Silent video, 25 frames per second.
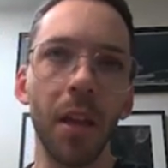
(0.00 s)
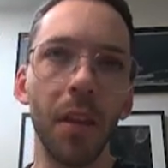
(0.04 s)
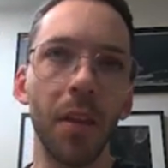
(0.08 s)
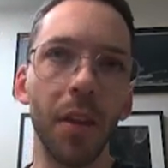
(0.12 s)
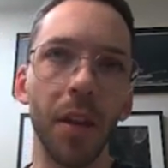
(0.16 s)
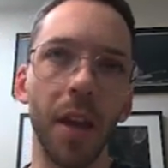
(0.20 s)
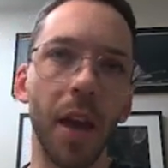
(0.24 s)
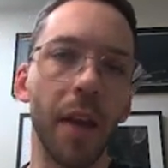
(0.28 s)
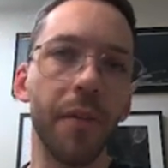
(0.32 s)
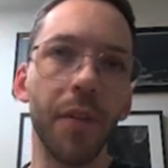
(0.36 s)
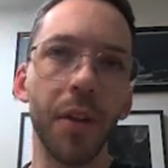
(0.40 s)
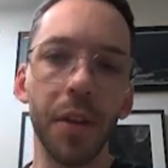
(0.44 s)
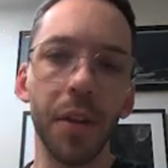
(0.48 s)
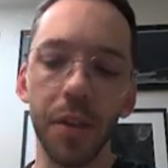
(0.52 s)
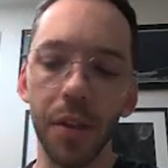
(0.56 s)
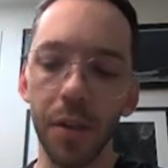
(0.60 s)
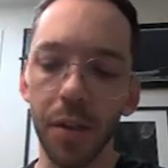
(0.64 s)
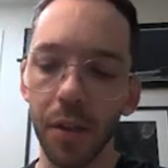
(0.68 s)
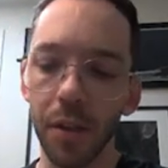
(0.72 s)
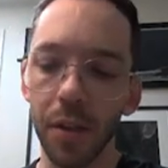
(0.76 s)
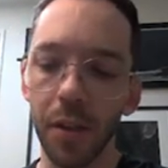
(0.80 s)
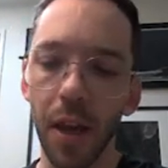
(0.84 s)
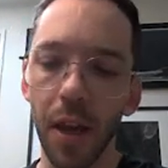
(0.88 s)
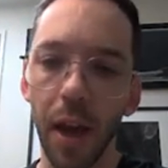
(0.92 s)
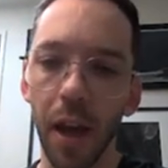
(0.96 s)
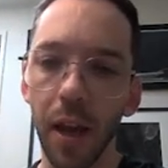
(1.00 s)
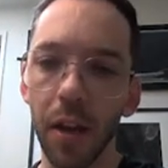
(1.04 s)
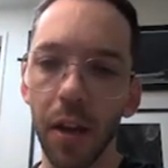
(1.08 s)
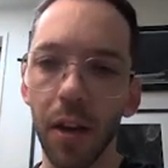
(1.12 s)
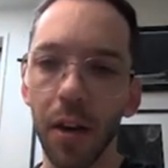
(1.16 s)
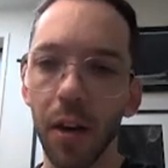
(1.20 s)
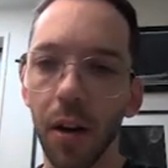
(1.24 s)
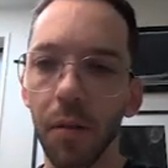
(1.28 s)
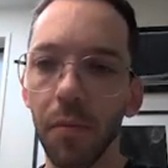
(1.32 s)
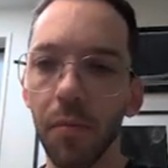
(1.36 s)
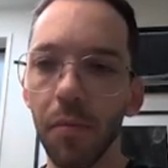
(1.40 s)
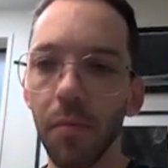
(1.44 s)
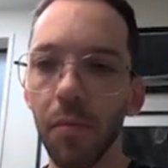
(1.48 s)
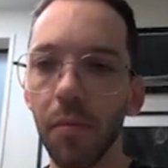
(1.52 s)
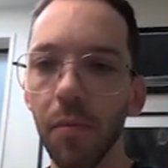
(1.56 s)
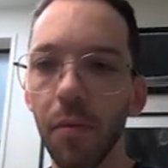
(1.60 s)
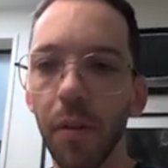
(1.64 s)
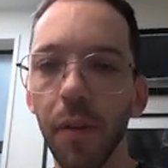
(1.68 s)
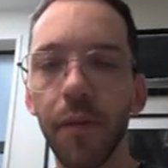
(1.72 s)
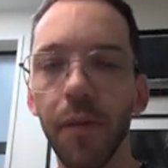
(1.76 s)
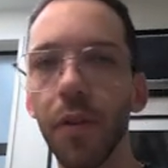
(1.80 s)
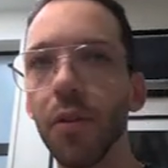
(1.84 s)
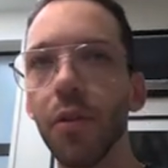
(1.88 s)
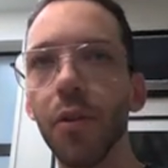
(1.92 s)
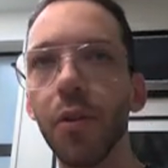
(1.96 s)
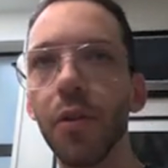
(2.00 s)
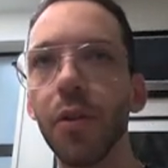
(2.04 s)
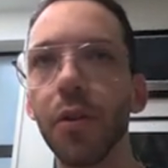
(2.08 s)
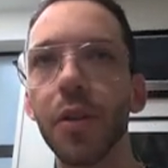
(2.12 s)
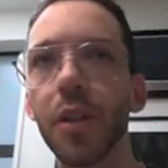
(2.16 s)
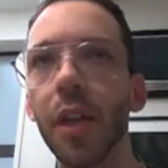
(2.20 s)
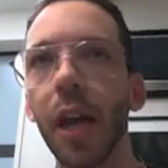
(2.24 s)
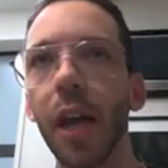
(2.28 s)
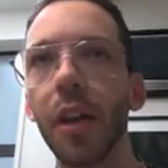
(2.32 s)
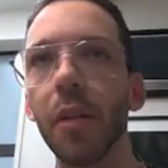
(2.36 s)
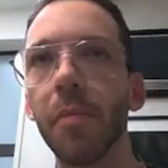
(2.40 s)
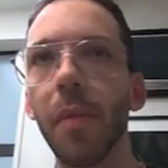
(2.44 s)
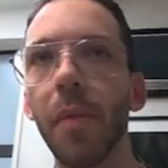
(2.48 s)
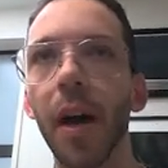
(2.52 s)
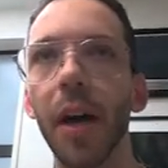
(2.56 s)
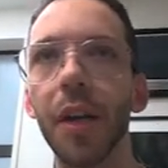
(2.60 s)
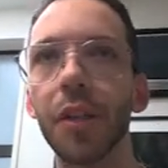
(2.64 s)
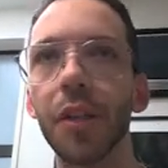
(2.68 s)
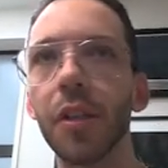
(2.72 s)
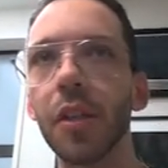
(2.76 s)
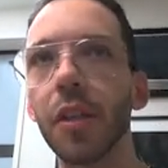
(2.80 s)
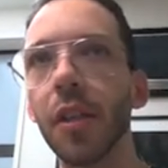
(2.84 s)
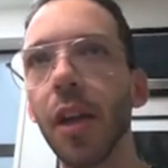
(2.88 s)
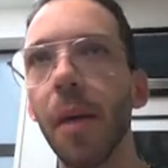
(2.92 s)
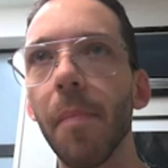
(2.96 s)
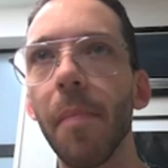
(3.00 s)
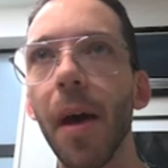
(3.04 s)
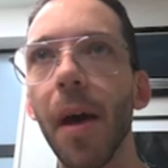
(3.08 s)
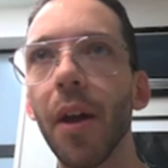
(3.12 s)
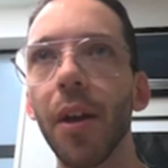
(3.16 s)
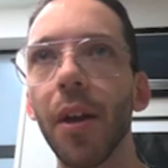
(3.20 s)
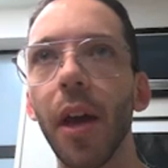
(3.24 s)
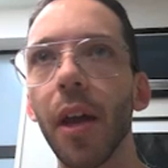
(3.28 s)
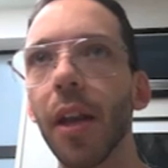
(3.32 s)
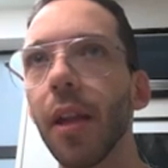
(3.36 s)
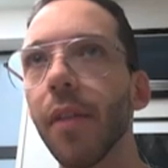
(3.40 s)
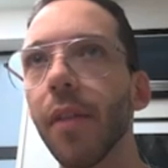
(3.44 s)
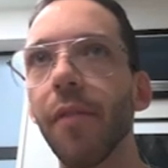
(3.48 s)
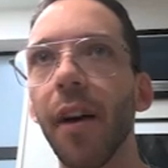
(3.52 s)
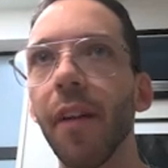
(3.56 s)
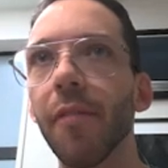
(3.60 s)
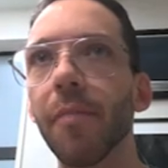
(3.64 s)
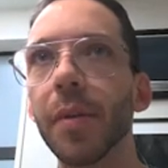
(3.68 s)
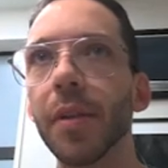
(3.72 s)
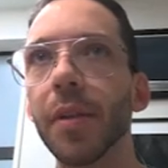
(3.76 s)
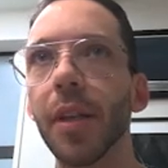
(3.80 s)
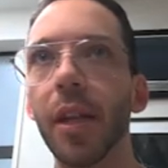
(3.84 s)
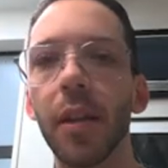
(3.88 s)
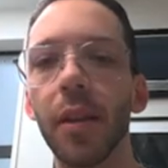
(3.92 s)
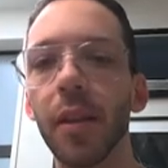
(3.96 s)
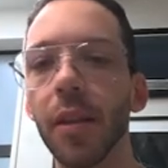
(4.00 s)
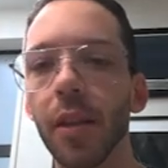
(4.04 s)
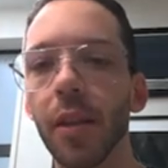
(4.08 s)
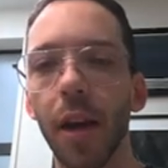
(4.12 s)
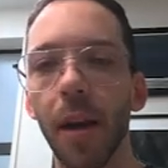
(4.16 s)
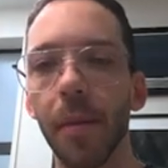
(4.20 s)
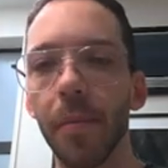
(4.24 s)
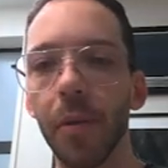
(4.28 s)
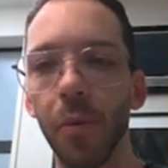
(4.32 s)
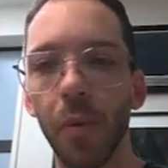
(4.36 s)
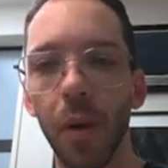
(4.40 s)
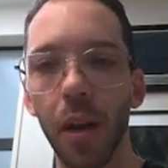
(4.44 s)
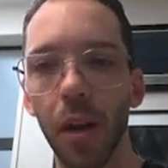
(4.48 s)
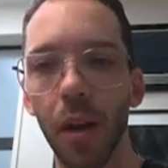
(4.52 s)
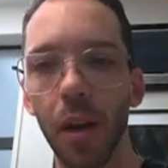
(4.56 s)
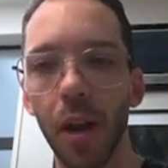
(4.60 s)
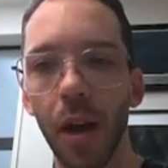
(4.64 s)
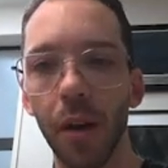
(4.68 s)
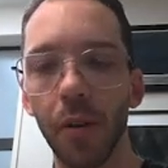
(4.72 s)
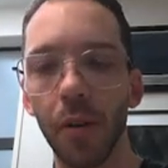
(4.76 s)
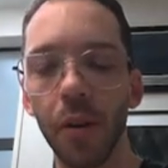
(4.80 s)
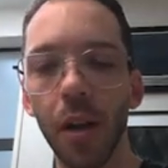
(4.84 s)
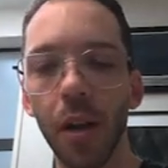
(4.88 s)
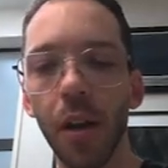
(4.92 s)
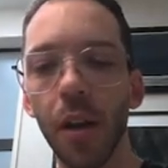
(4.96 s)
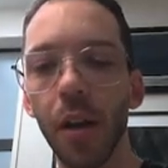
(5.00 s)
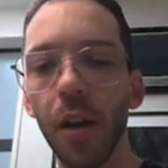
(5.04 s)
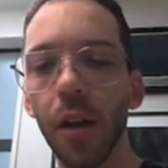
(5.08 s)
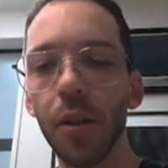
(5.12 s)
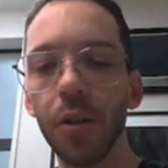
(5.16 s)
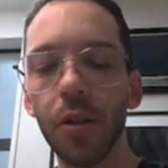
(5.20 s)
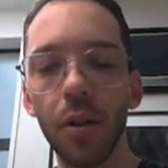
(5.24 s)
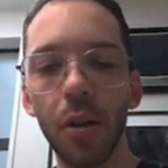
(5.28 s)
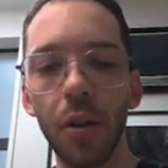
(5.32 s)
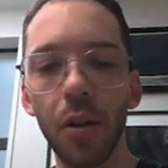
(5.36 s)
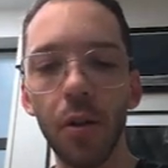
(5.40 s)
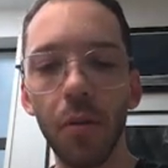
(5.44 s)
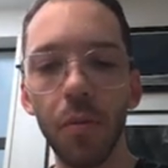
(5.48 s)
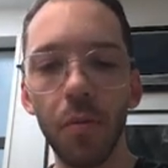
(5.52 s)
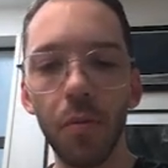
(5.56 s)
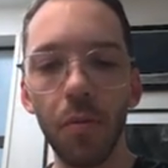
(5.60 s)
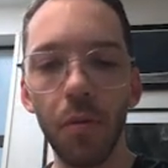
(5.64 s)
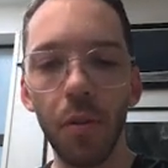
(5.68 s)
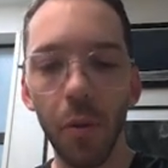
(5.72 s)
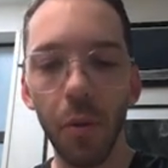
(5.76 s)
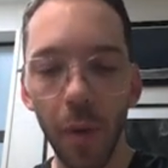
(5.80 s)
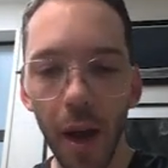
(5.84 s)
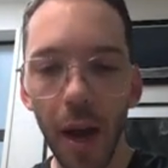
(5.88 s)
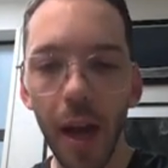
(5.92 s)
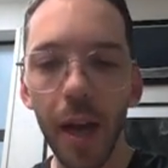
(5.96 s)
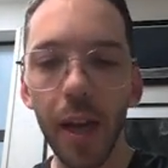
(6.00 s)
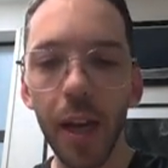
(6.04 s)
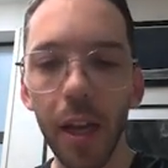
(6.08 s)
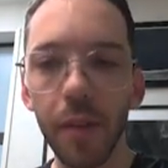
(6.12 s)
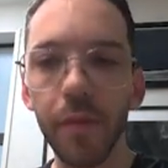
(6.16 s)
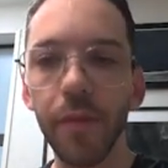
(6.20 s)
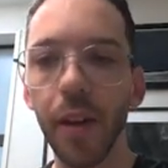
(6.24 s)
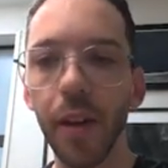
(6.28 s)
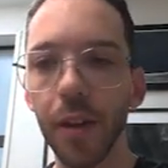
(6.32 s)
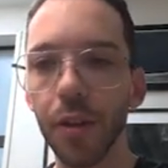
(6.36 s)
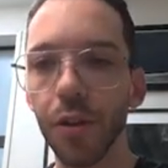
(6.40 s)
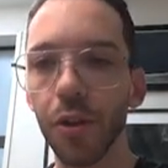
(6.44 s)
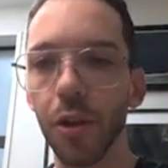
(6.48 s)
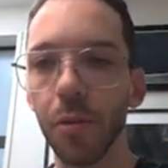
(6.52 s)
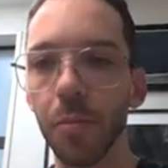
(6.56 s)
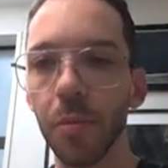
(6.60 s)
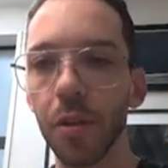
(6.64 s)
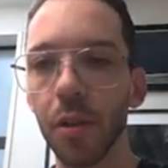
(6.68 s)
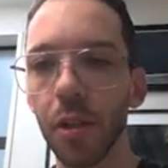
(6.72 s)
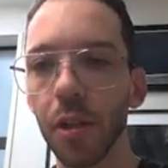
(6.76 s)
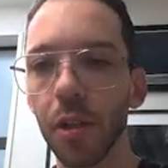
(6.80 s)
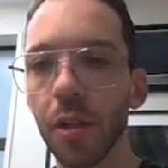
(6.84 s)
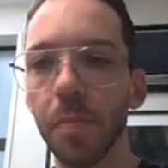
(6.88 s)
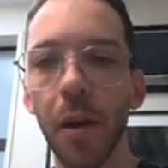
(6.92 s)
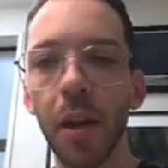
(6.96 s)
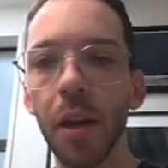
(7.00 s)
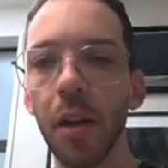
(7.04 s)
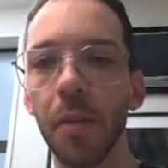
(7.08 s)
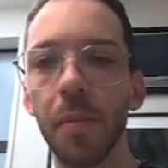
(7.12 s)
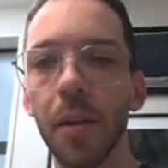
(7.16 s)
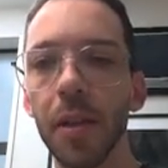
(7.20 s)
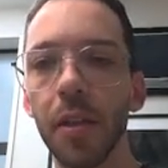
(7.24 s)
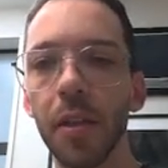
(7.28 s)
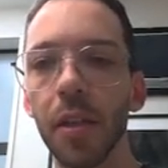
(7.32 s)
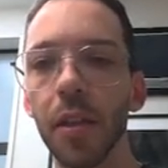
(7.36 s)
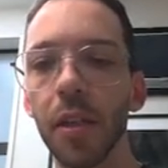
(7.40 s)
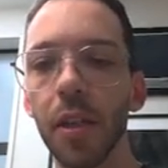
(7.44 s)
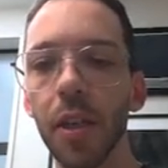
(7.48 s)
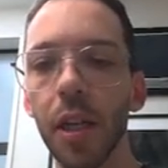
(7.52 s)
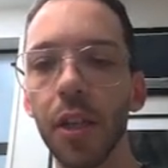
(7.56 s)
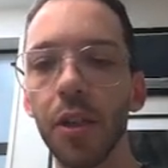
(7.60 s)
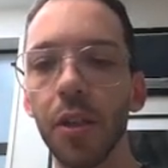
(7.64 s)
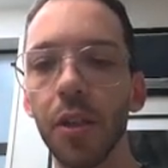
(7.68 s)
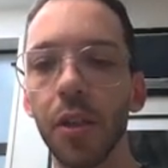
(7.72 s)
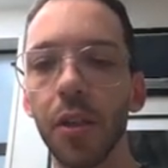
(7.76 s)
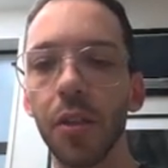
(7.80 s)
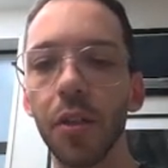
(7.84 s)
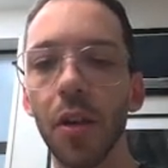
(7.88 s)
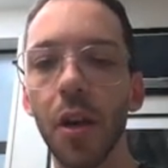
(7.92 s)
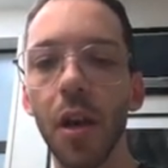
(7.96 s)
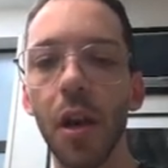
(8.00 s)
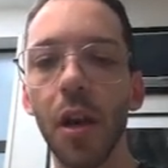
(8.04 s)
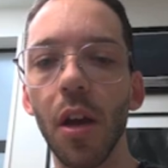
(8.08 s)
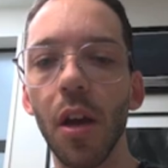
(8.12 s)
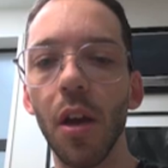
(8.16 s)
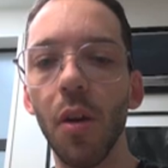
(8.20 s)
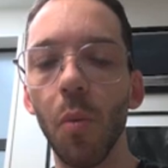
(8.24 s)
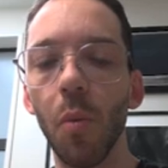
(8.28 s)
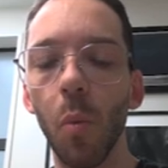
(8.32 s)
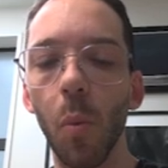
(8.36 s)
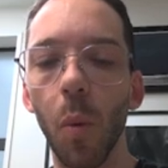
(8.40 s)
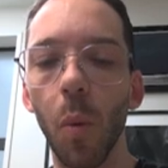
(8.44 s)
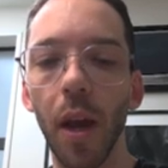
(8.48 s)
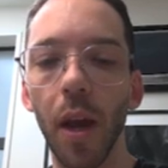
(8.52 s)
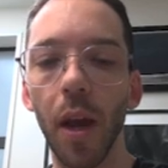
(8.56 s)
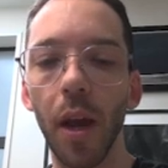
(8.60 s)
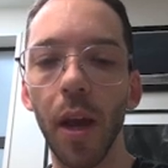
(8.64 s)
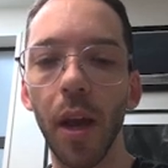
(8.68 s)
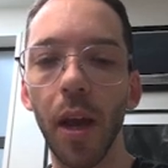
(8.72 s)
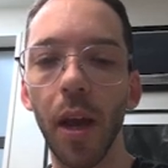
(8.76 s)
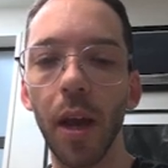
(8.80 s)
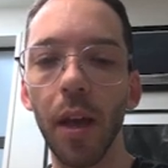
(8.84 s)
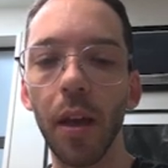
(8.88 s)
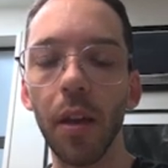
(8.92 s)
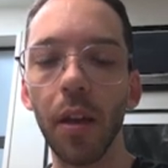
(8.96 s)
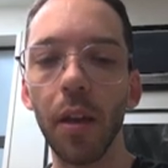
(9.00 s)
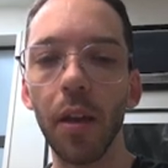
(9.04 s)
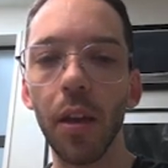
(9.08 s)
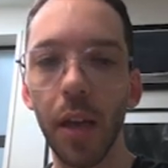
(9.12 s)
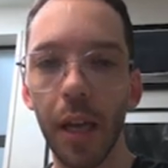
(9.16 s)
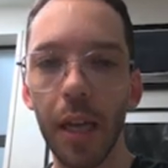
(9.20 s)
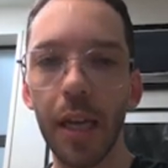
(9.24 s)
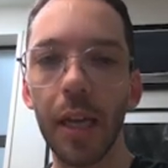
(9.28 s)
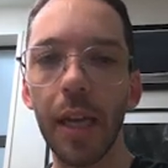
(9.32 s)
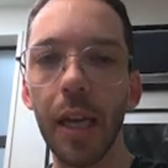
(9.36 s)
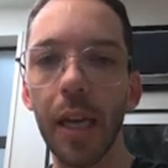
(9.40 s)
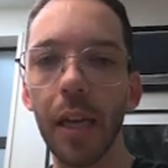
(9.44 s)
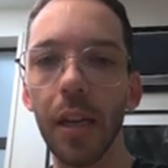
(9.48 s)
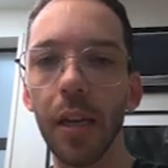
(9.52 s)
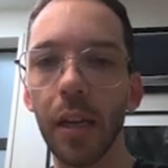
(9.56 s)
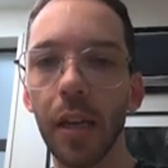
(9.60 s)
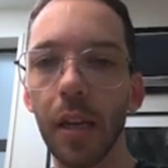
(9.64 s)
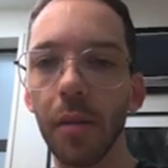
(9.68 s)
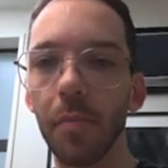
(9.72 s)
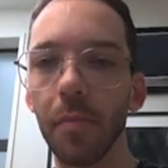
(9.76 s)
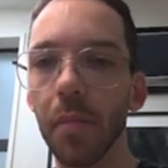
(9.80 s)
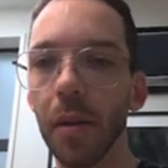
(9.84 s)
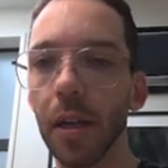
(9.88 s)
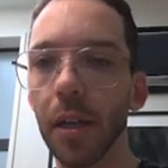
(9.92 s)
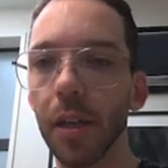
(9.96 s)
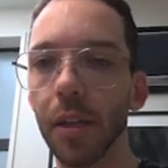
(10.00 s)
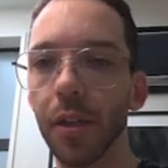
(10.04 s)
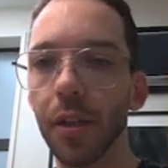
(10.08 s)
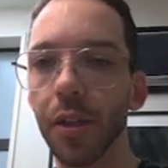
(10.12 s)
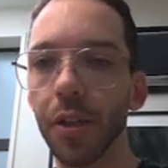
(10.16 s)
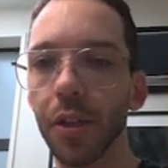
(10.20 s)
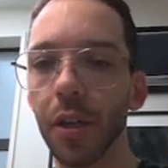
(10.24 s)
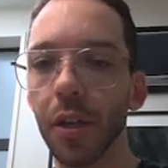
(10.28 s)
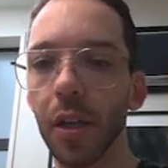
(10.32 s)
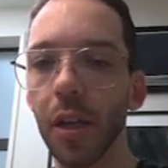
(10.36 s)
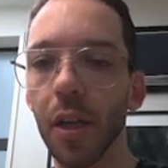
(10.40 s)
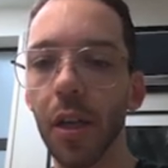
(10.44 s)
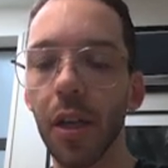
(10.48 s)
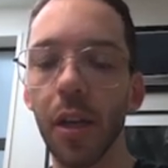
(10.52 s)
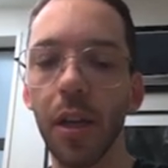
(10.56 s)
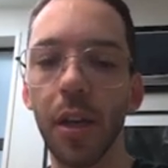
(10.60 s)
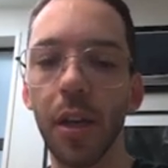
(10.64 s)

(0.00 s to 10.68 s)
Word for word: The evidence is that, you know, if you do your standard margins, about 95% of the time you'll get it out. So you are going to face tumors, despite your best intentions, where you're going to get an incomplete excision.